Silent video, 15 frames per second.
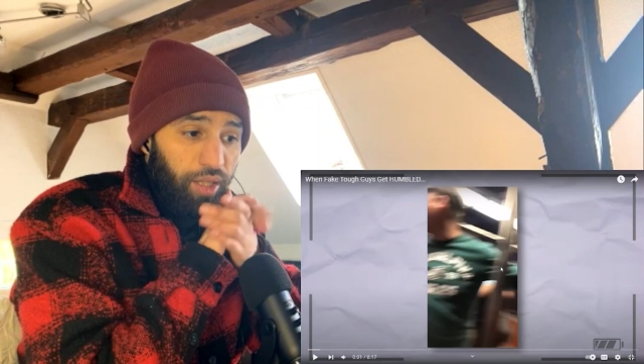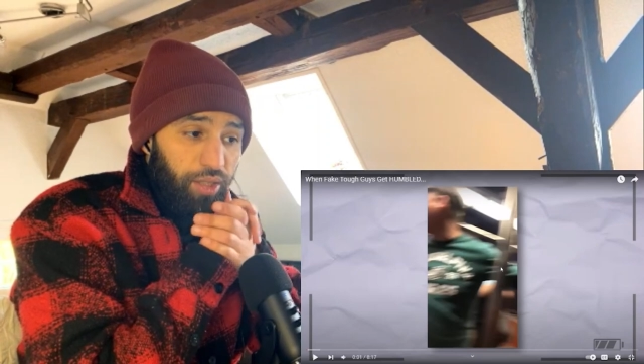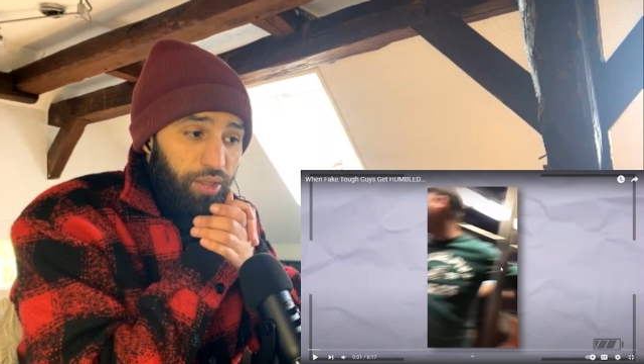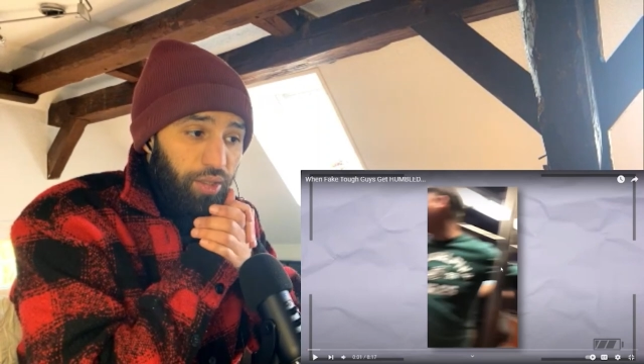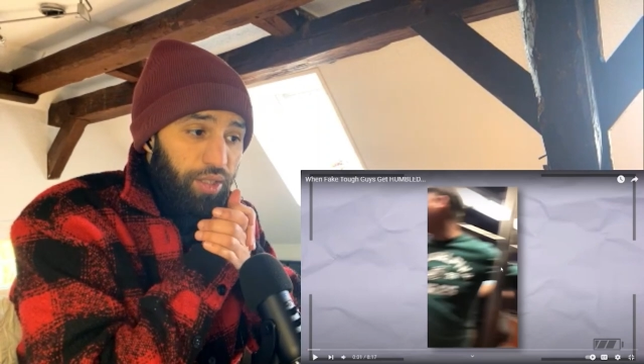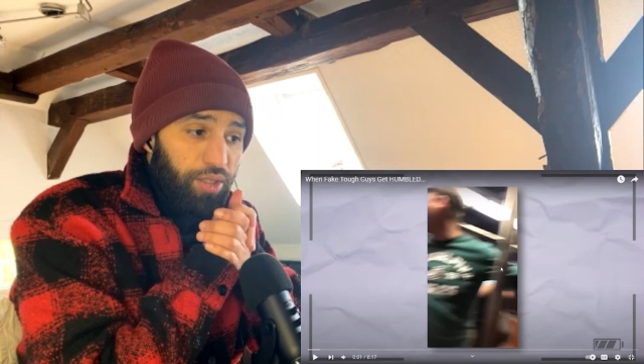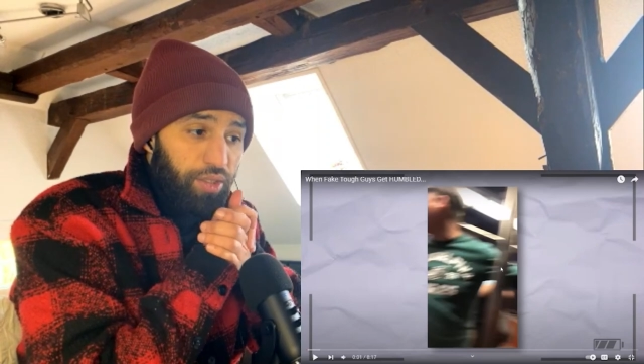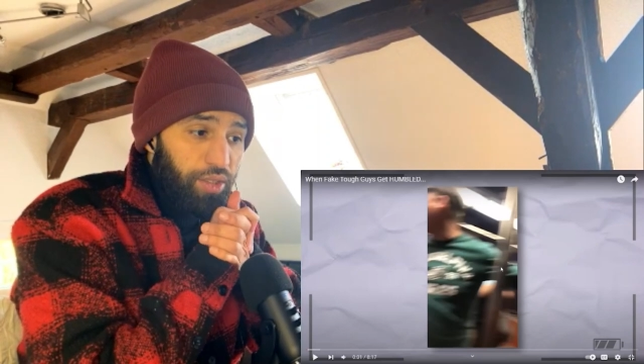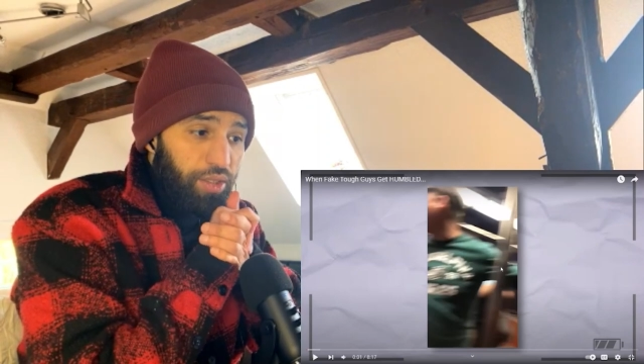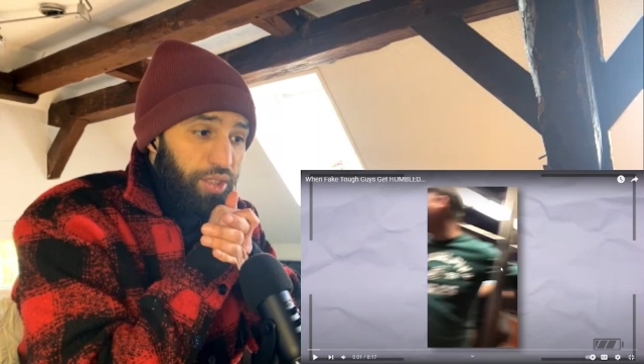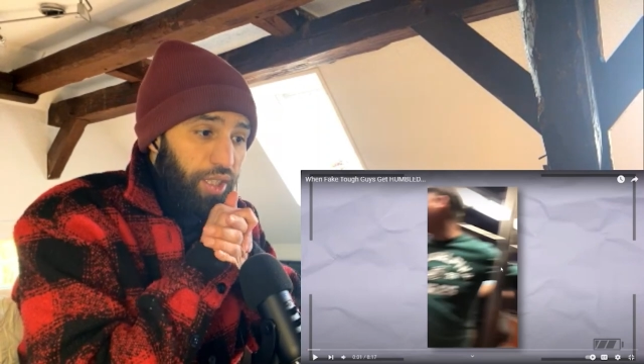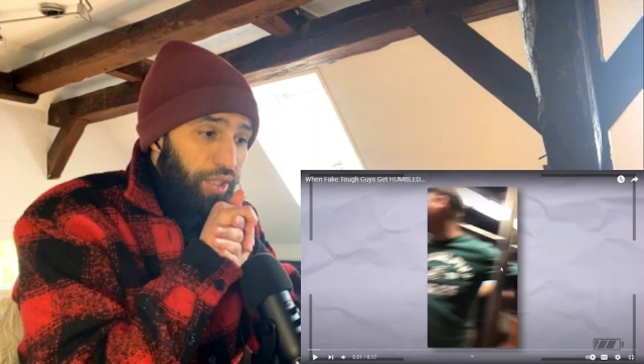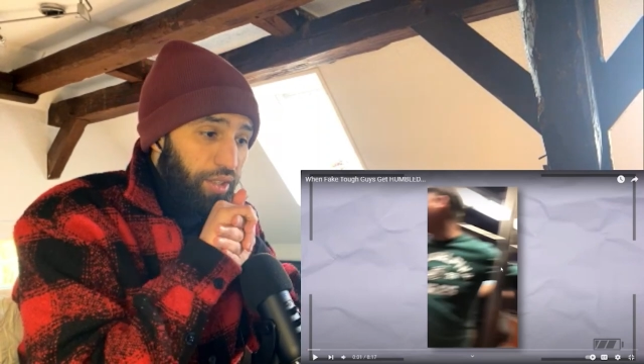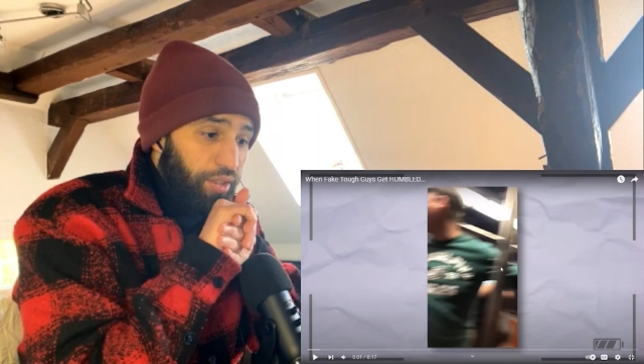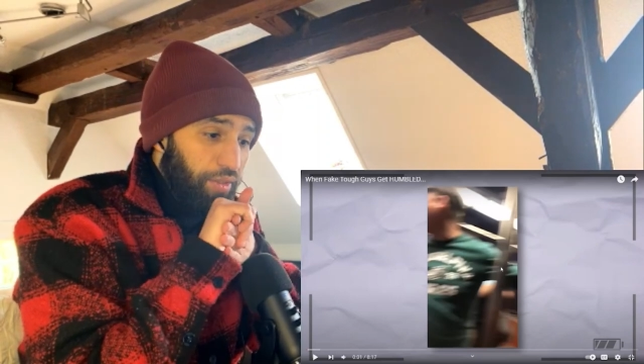so let's just
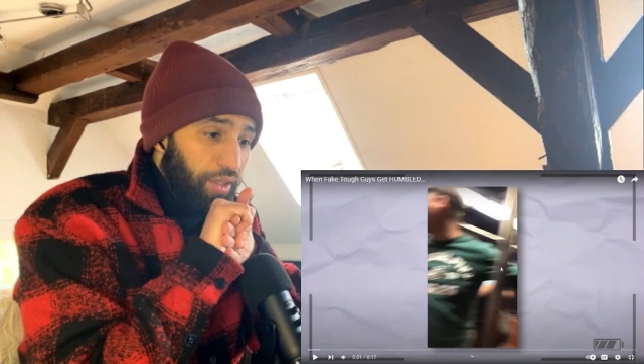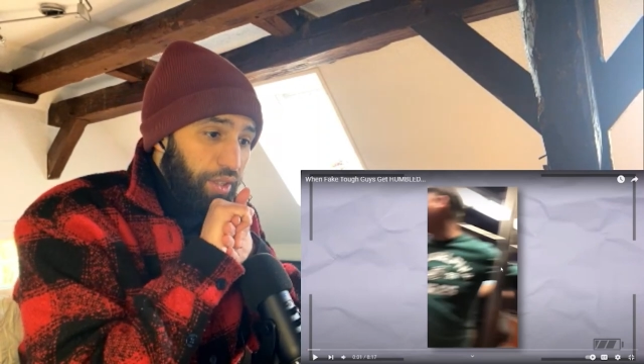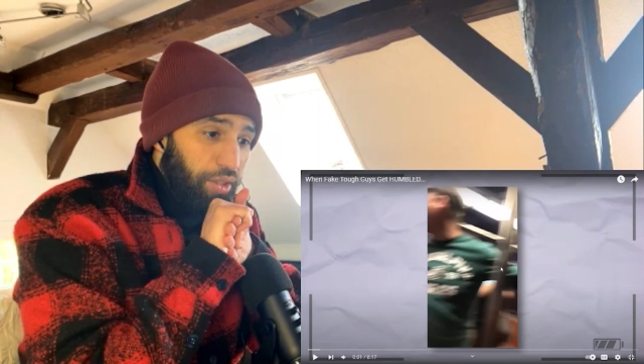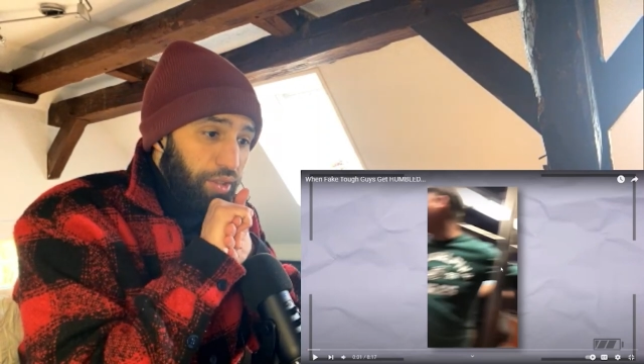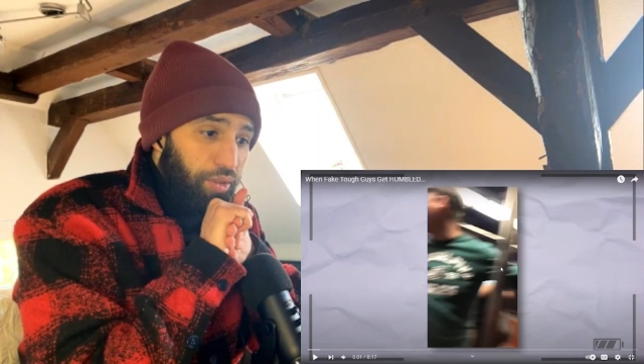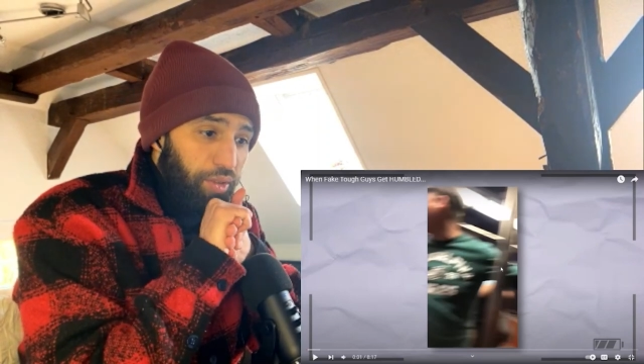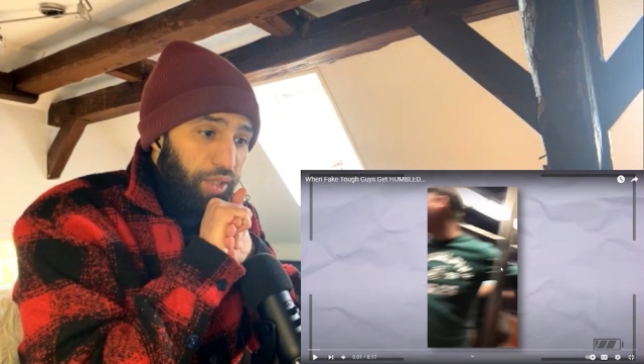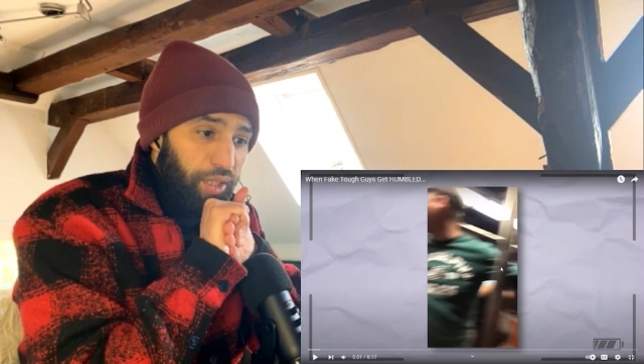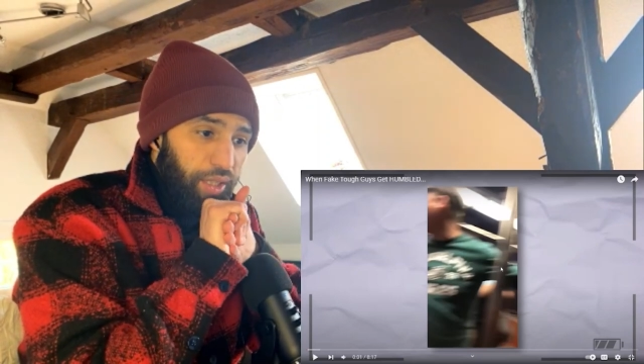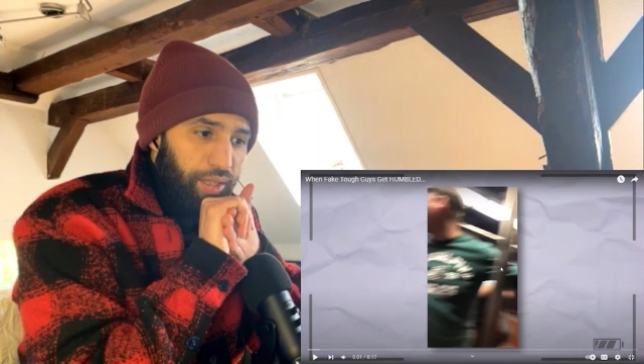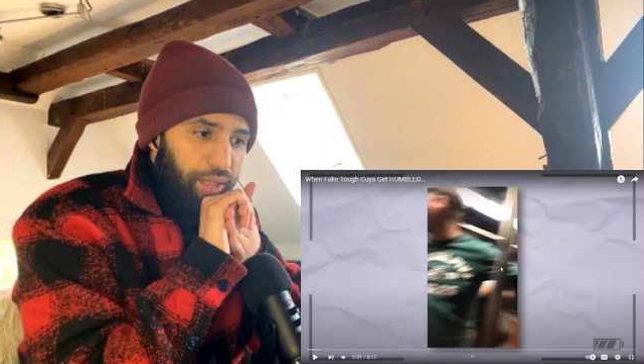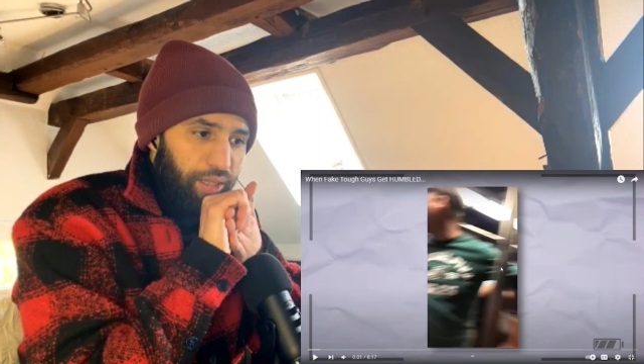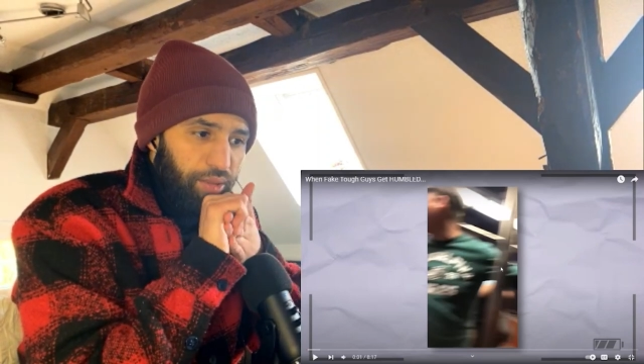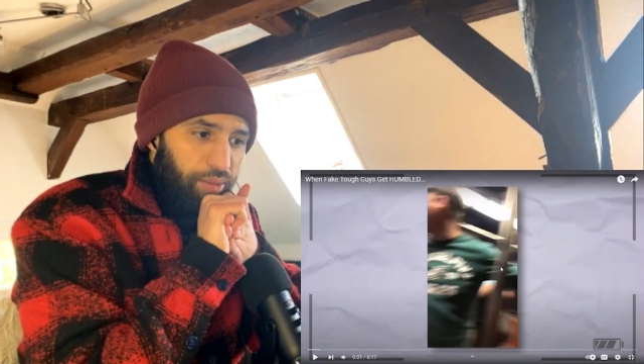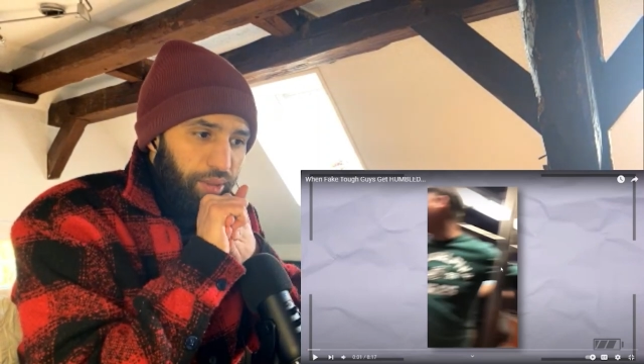check the video
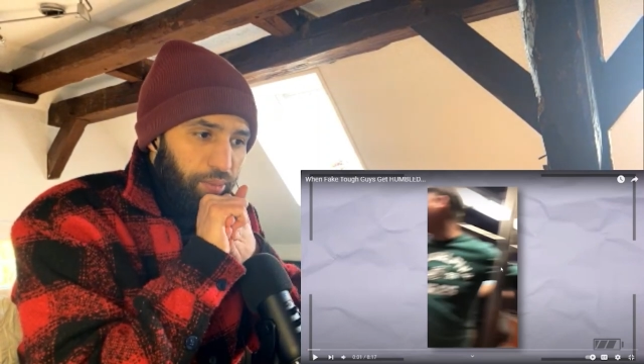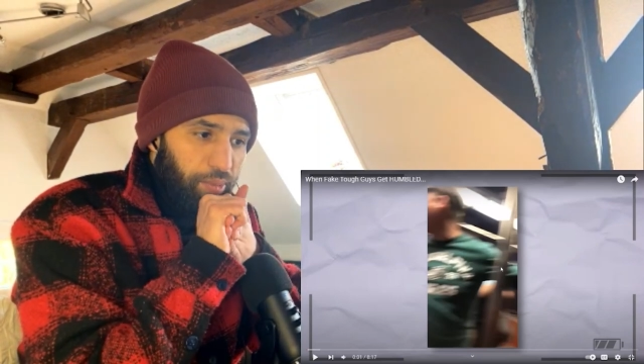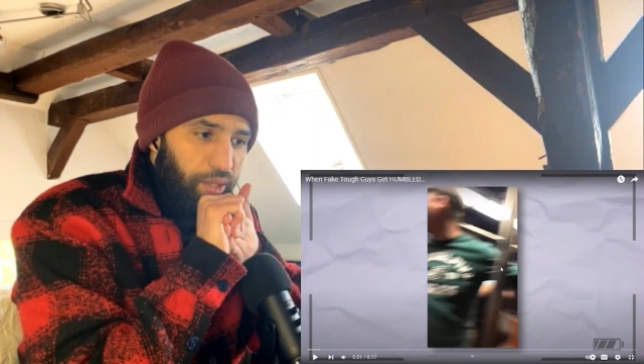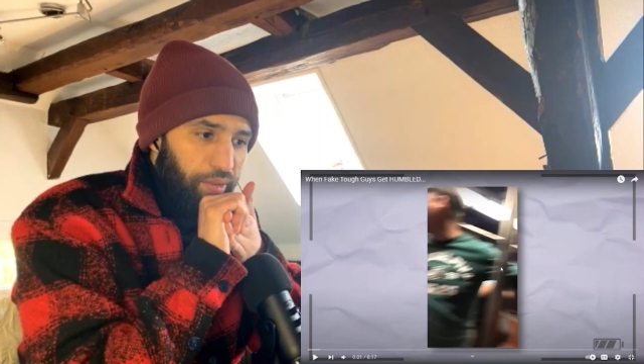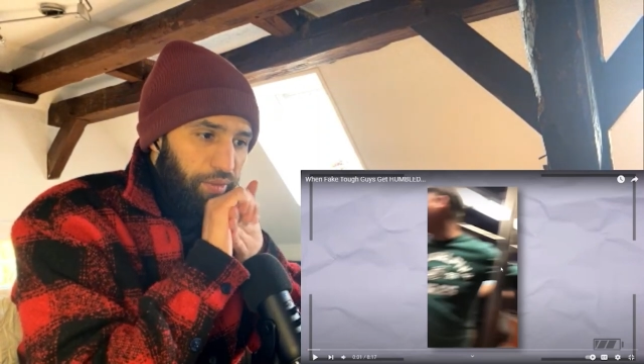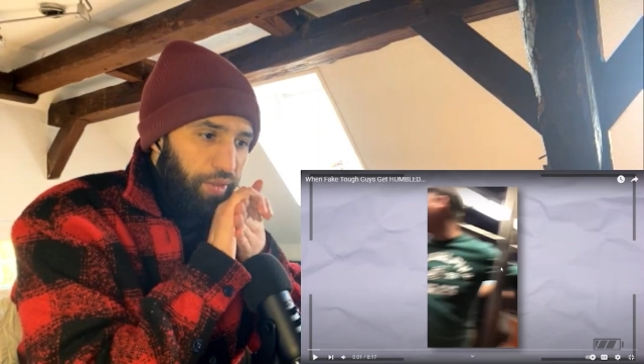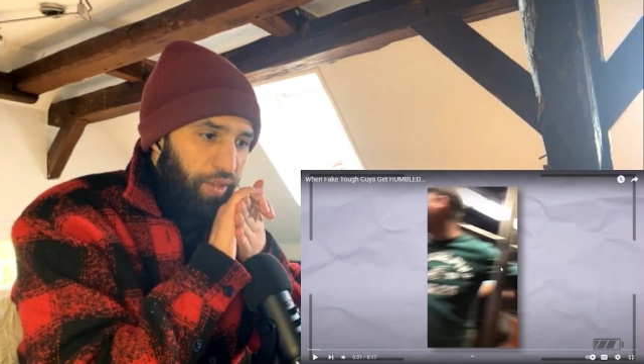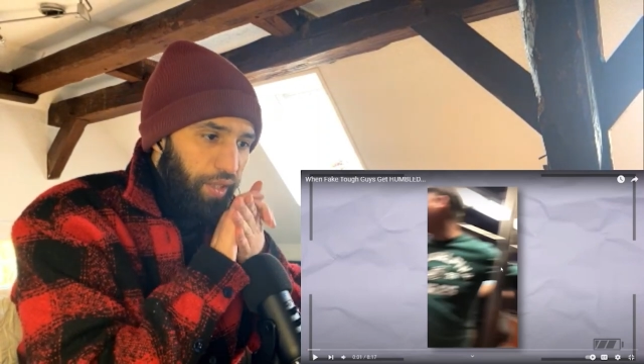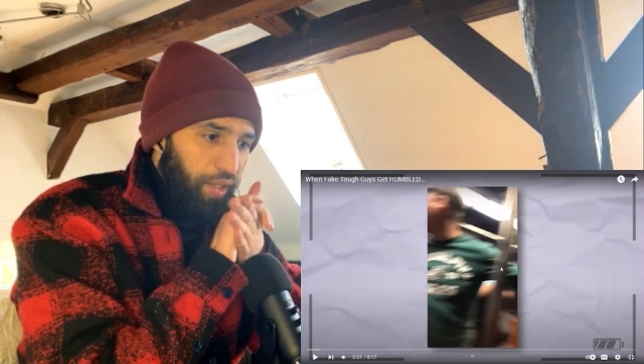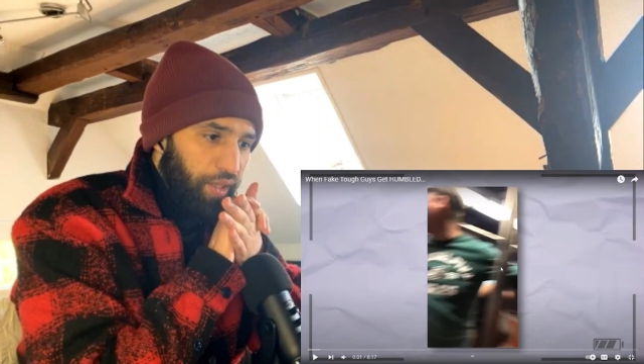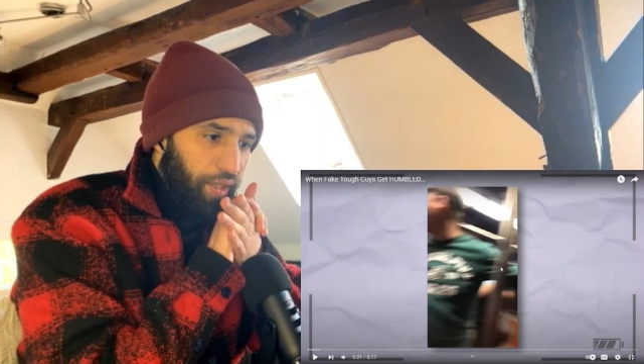as this one went fake